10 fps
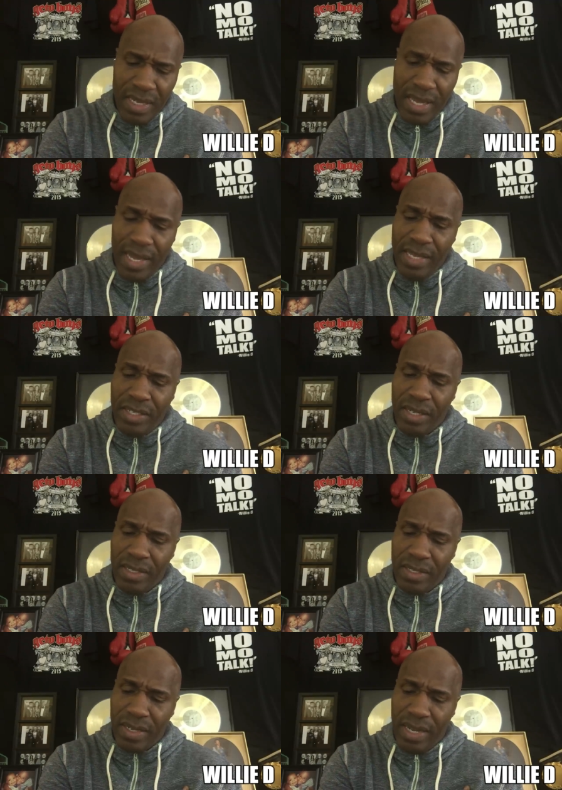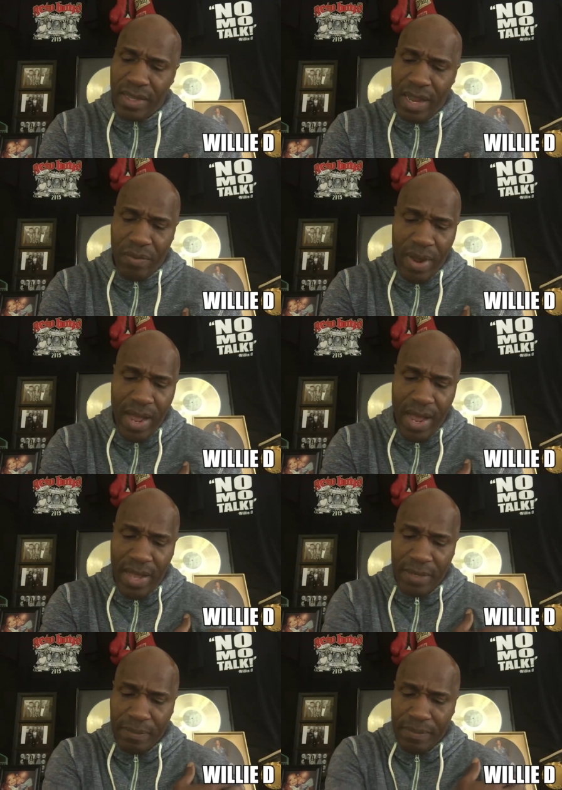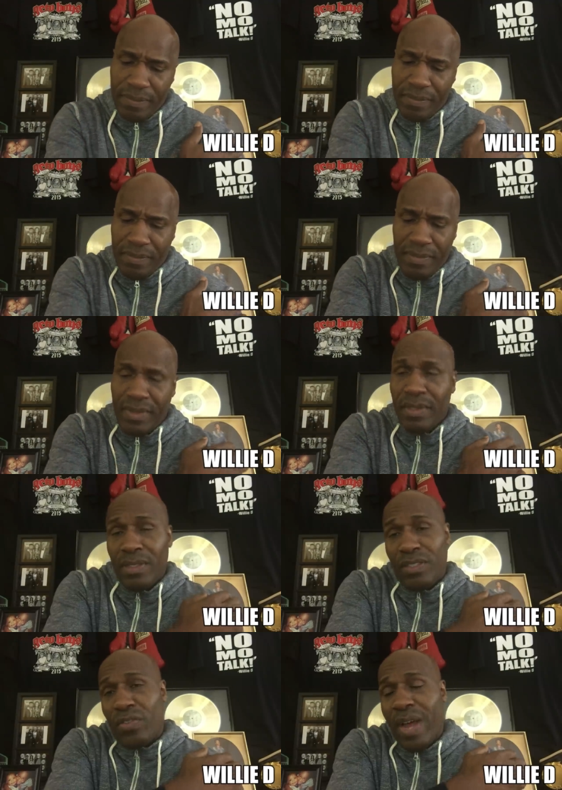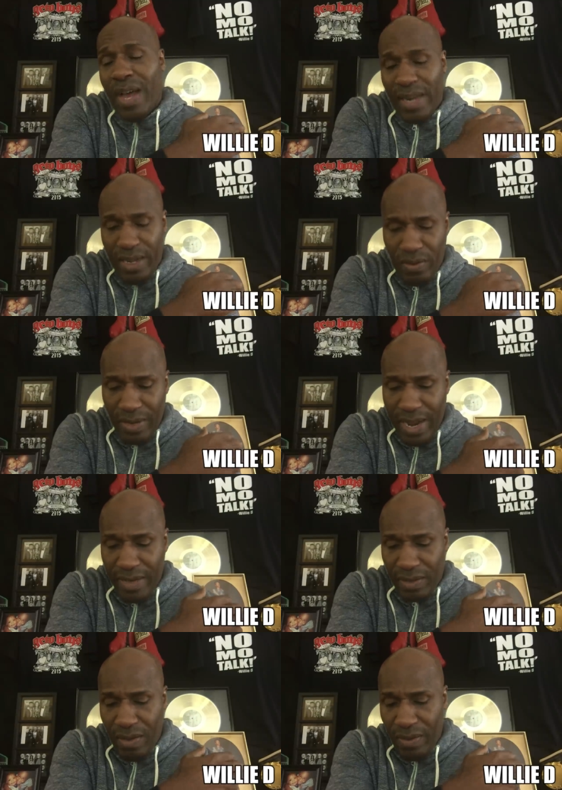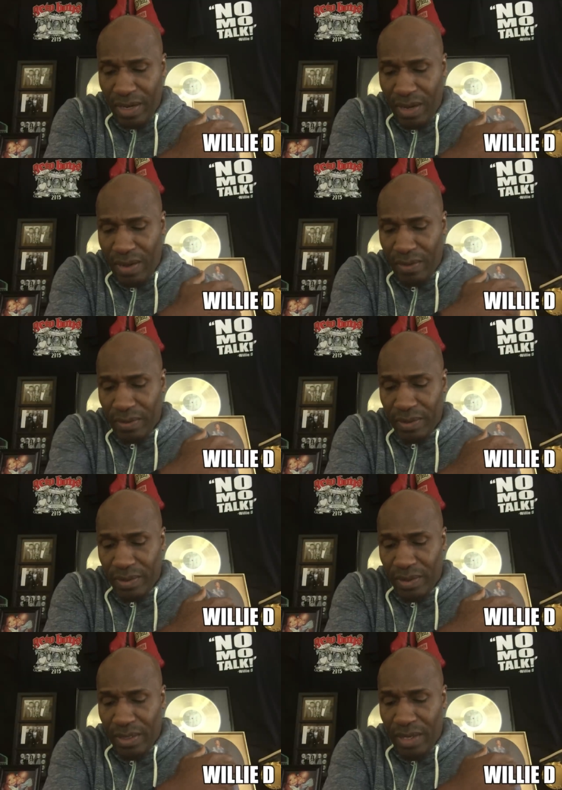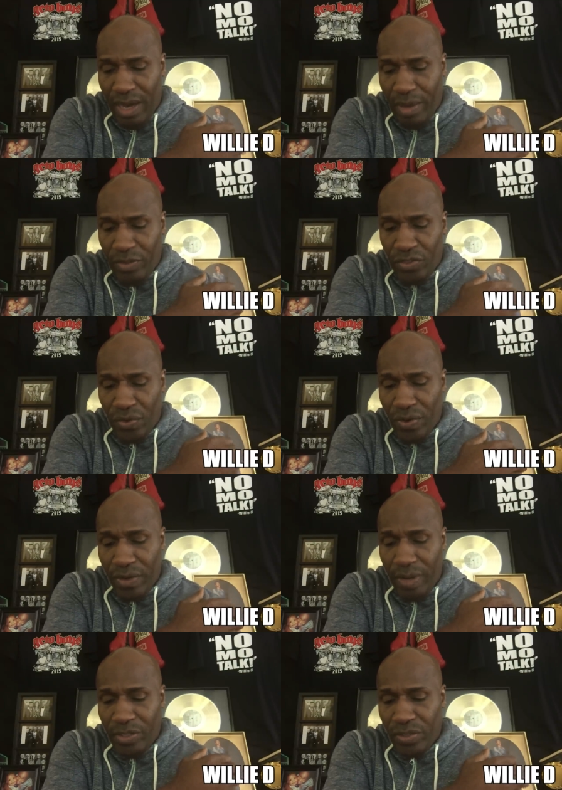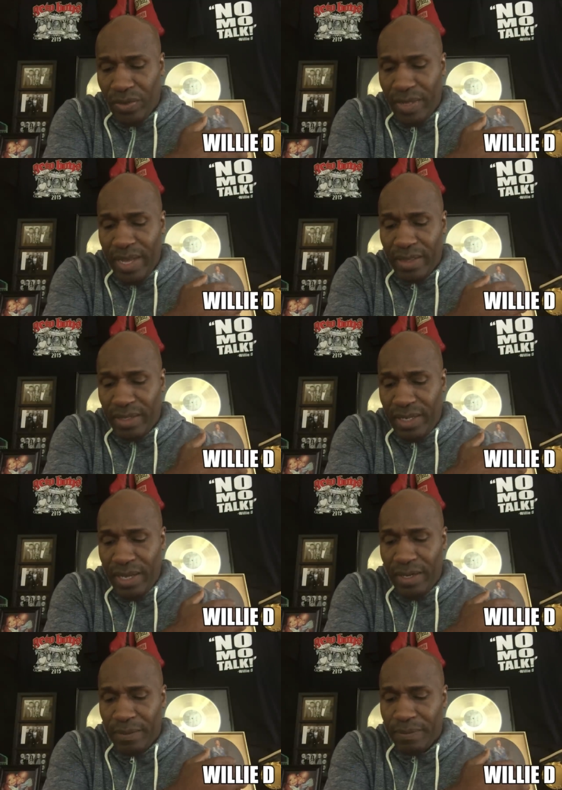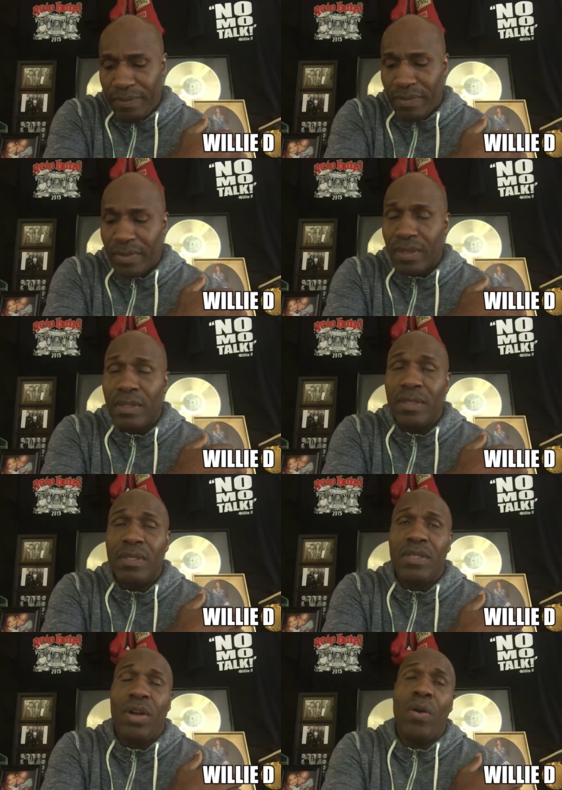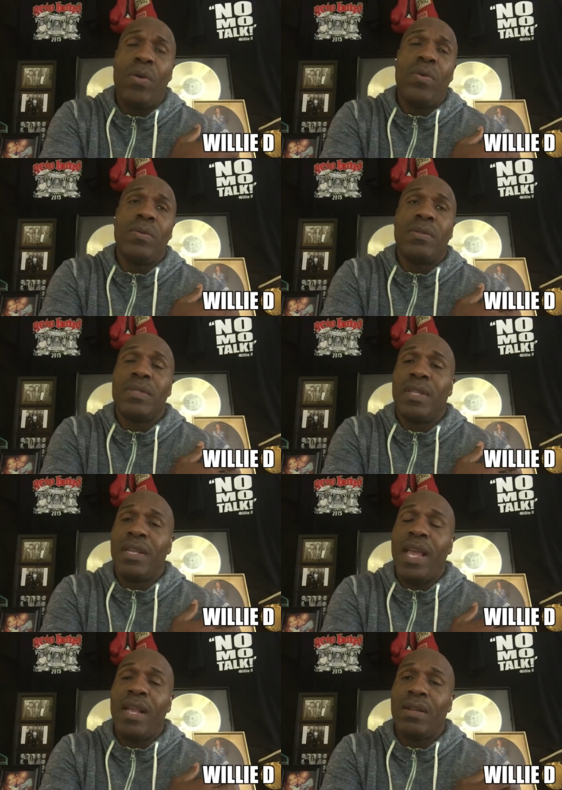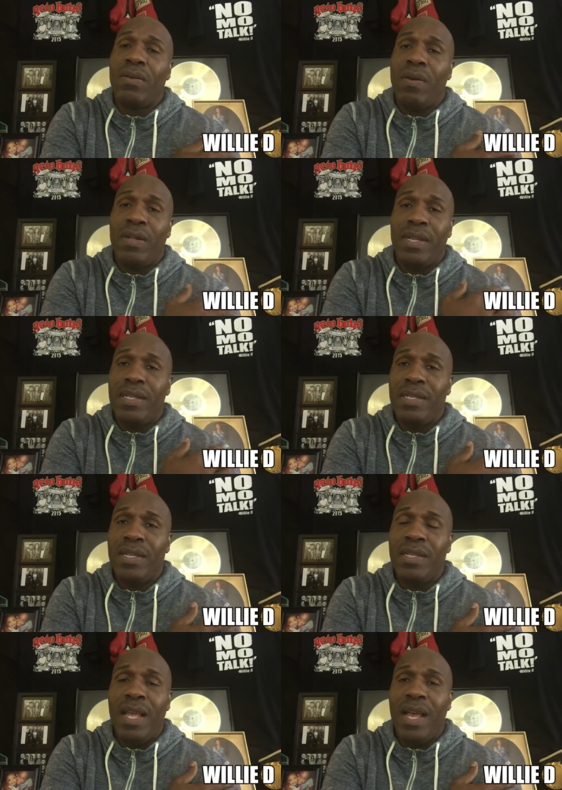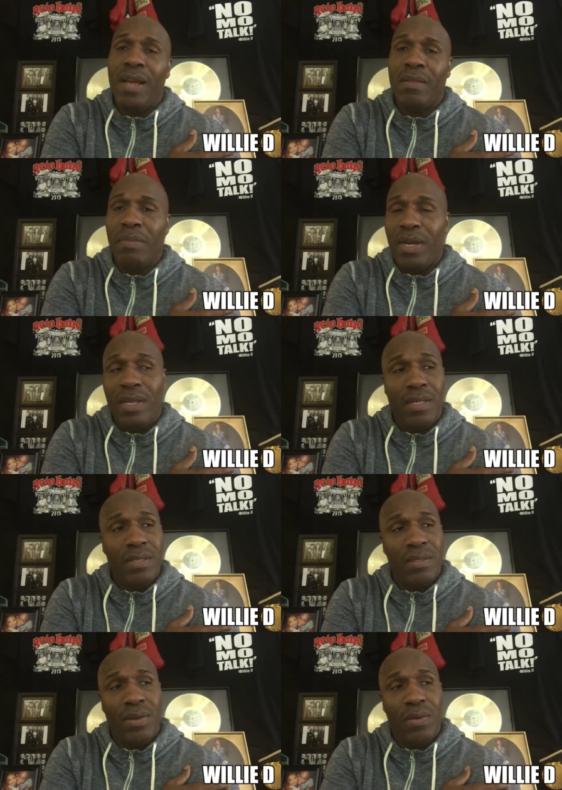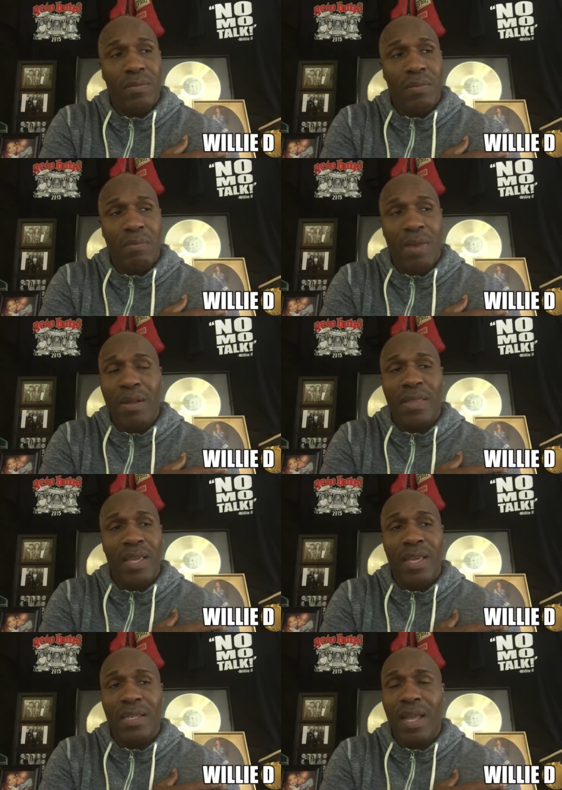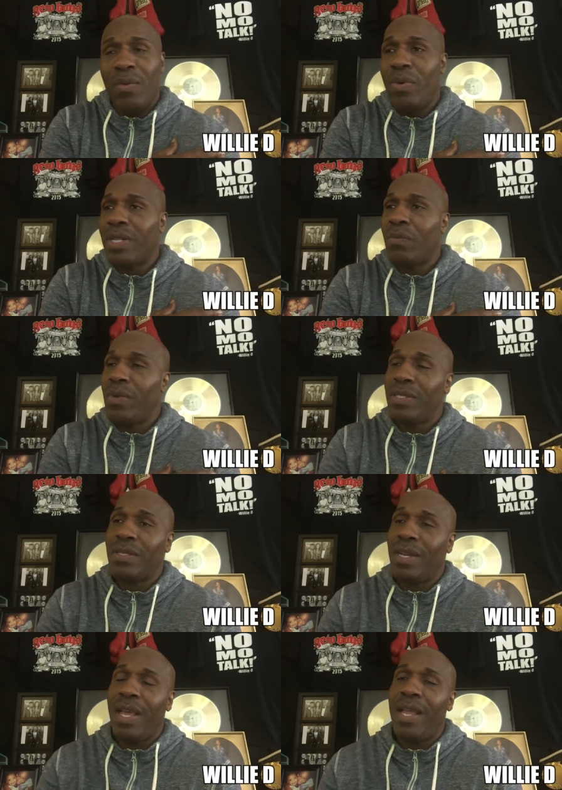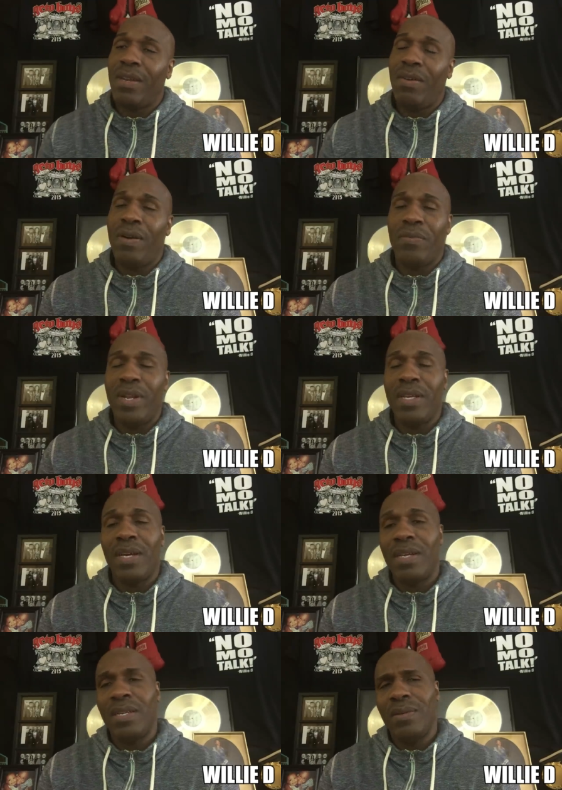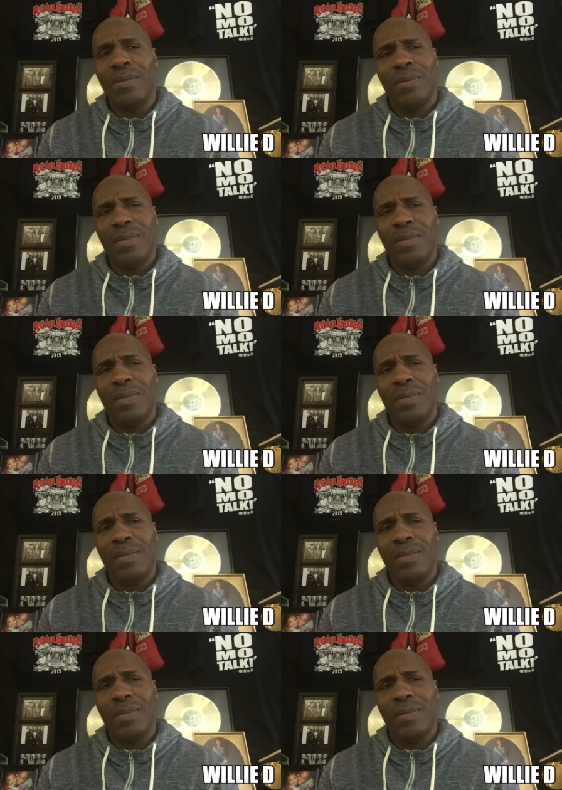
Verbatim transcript: Yeah, he should have just let that ride. The trial ain't gonna last long at all. I'm sure I'm sure that the tenant told the landlord that he didn't have the money. So my thing is like, what what's the landlord really gonna do?